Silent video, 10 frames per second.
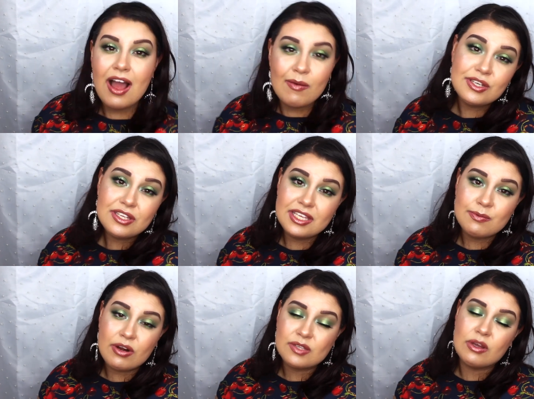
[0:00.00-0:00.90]
I wish that these
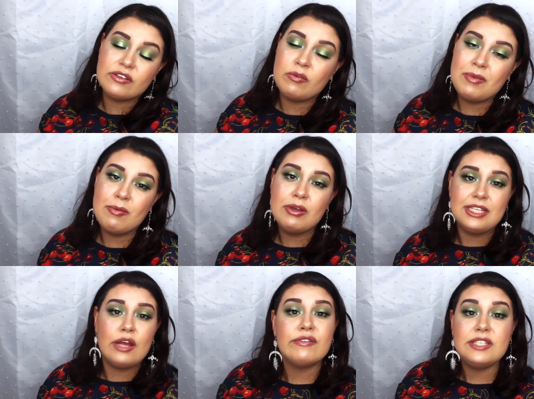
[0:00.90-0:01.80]
products worked for me because
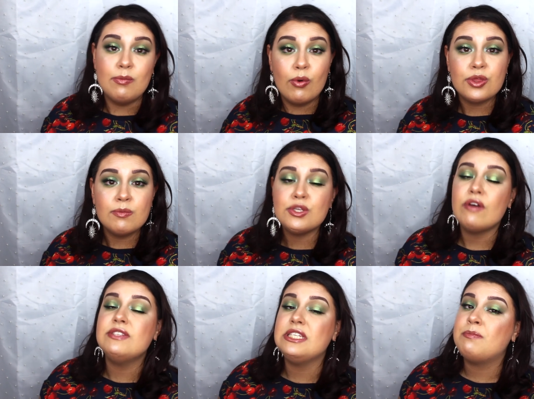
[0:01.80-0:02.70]
I obviously bought them, so I
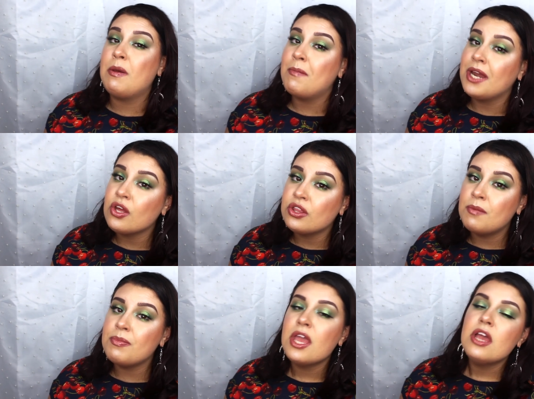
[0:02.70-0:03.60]
obviously spent money on
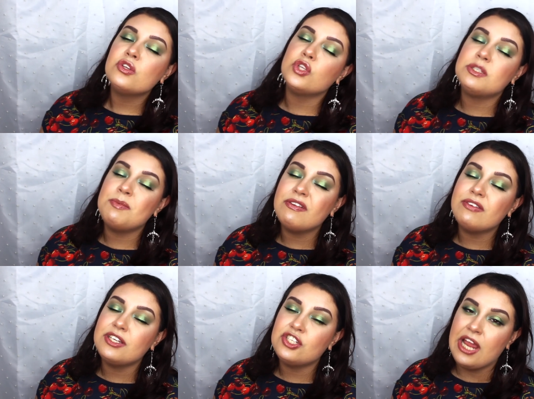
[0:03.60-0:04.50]
them. So it's a bit of
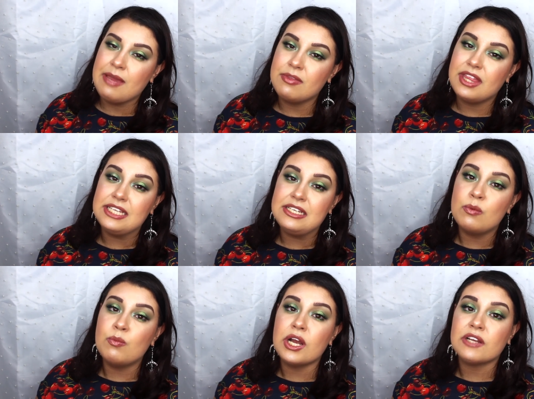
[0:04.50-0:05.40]
a shame that they
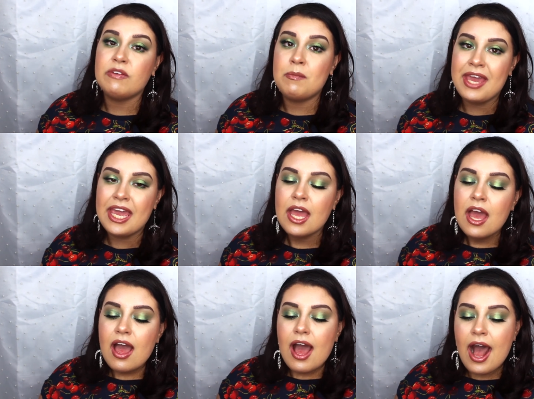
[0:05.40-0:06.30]
didn't work for me.
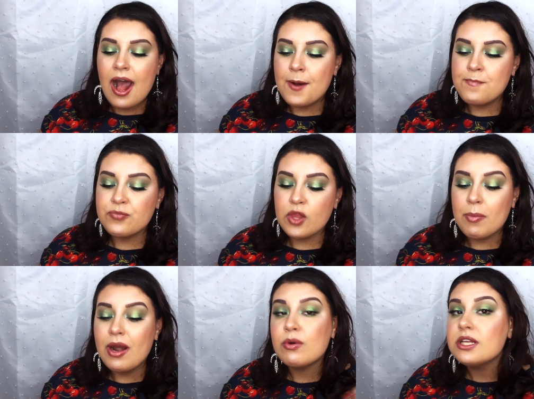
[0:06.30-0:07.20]

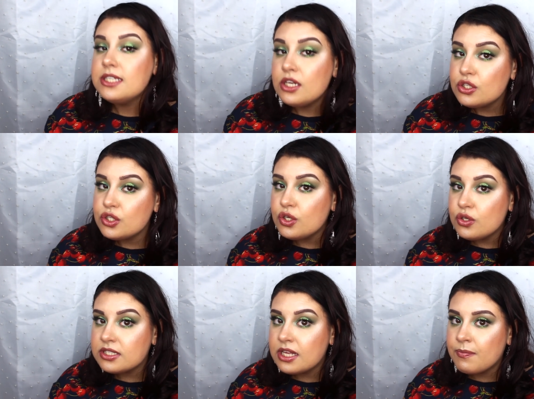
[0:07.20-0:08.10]
But I will continue to
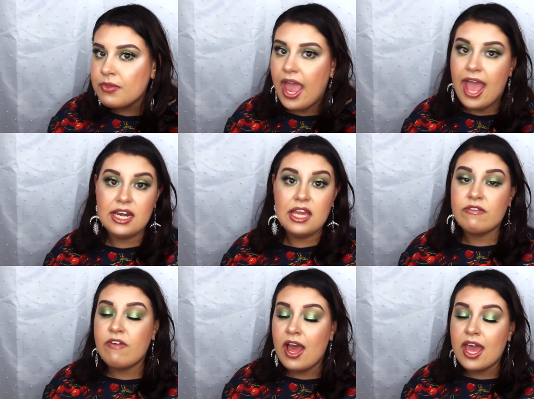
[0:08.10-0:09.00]
use them, and
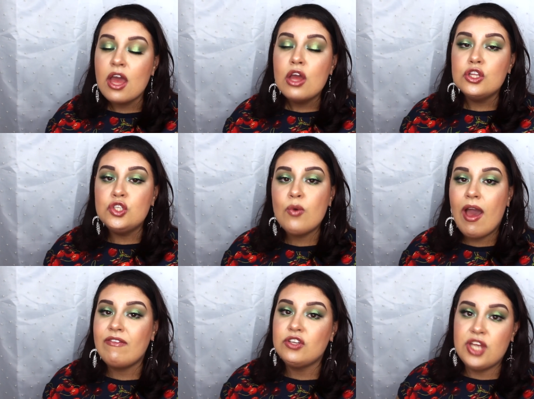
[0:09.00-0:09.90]
if I do
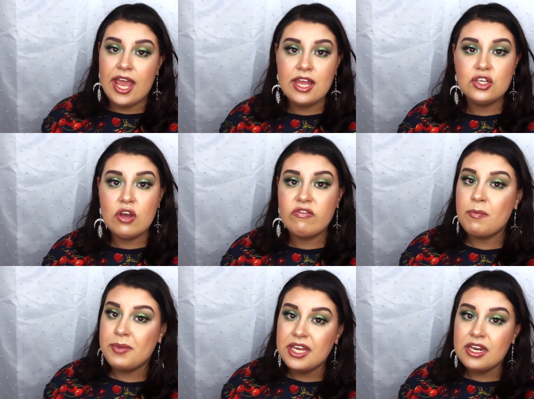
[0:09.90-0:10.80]
have a change of
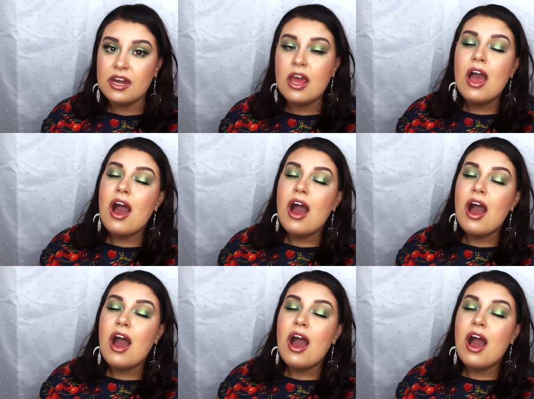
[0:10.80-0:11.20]
opinion,